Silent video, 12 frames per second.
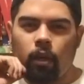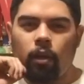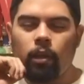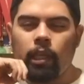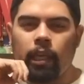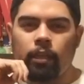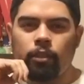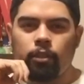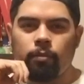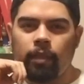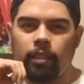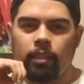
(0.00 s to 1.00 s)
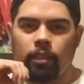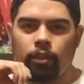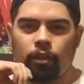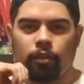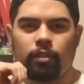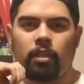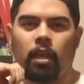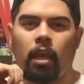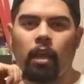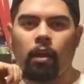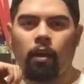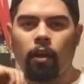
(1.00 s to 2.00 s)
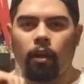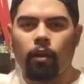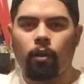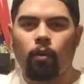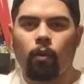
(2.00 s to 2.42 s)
all the instruments that you're seeing are